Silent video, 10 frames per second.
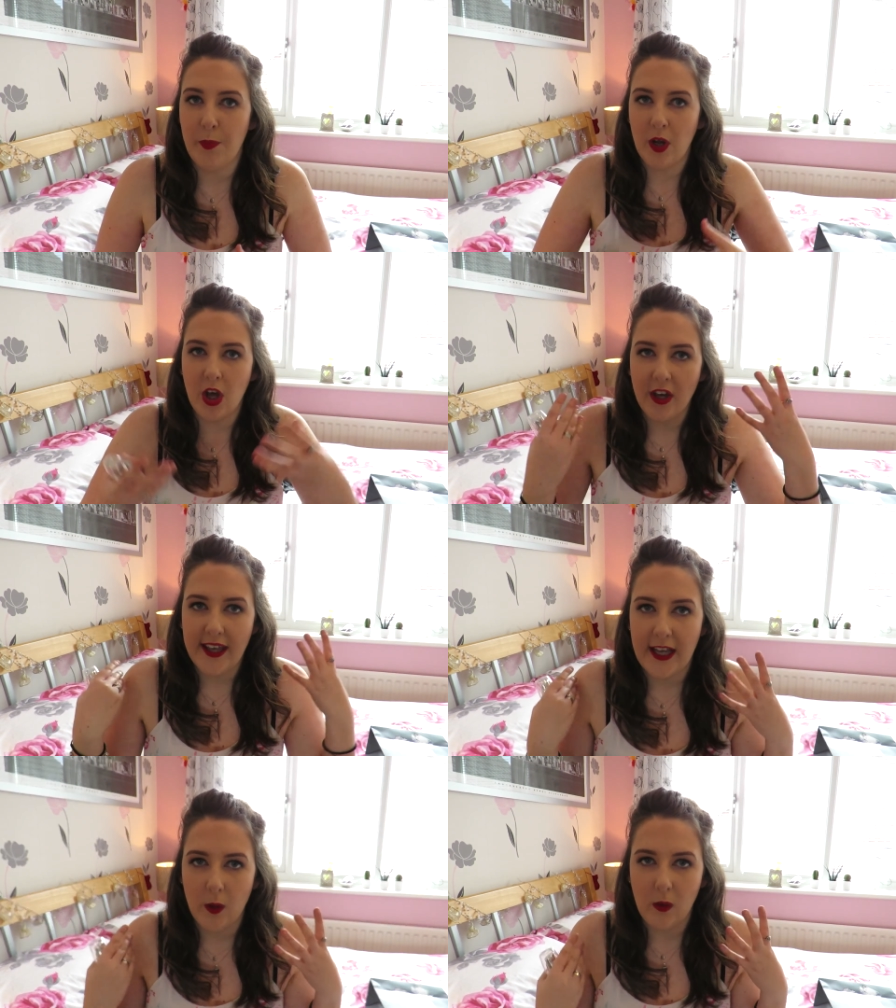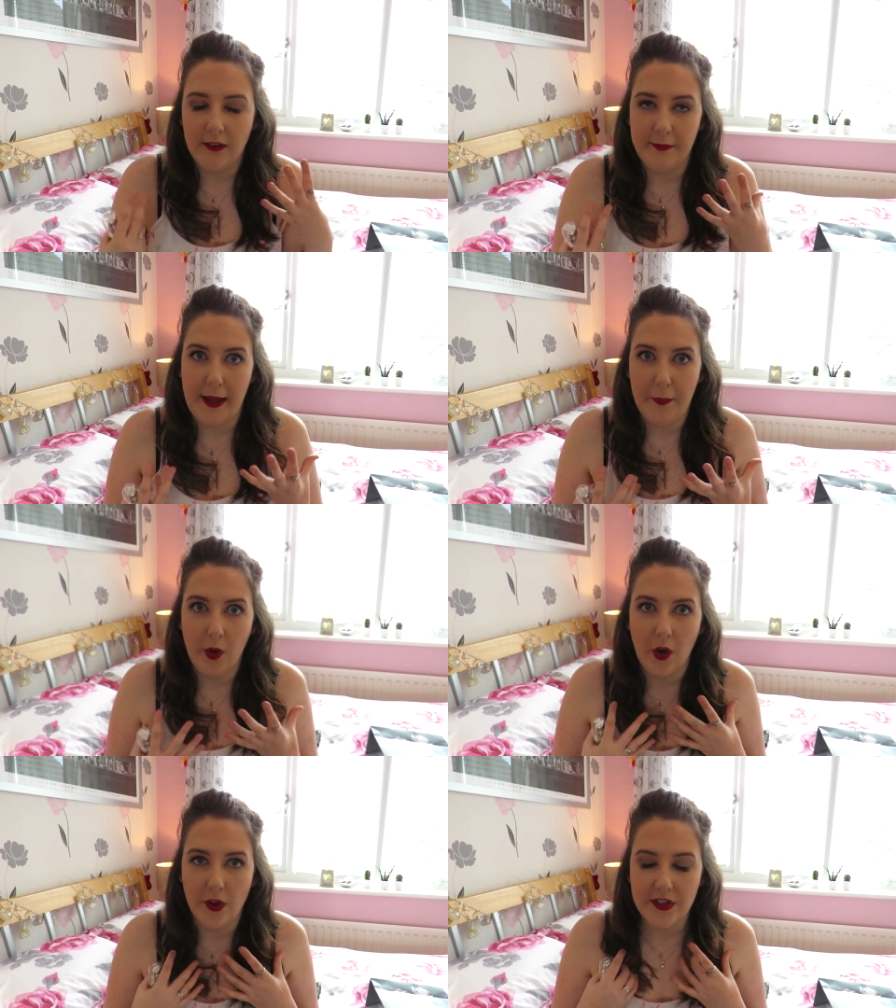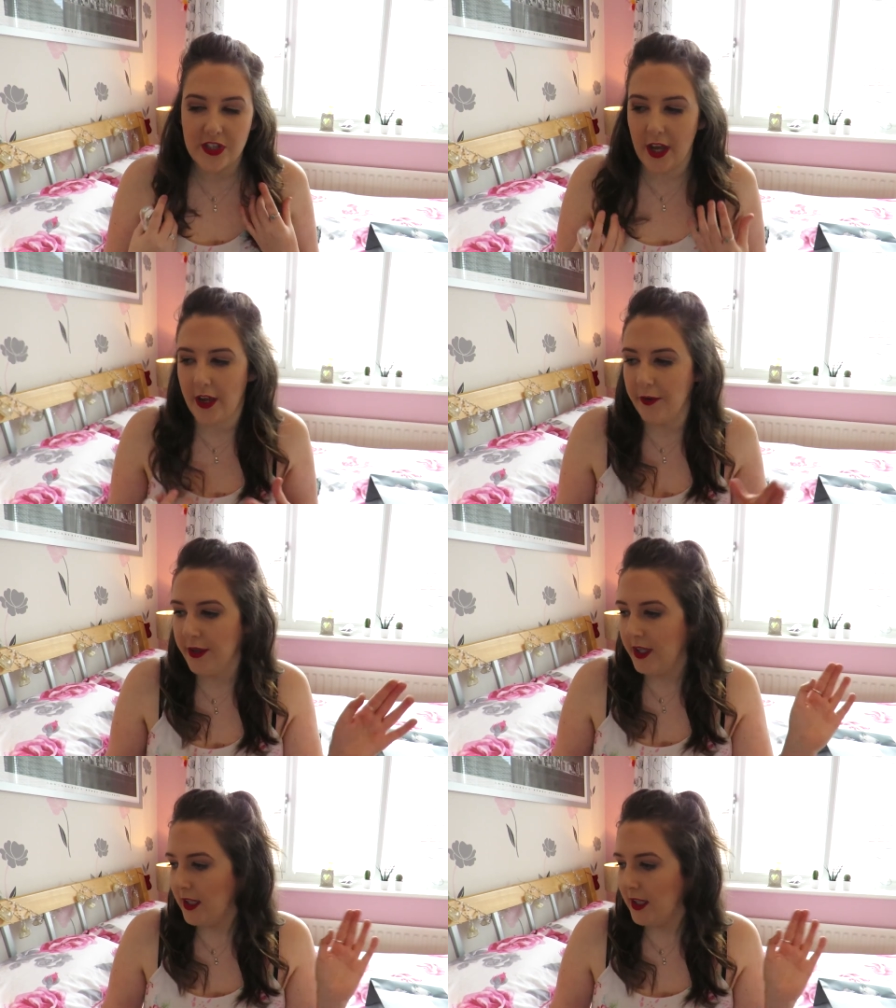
blocking all of my pores, so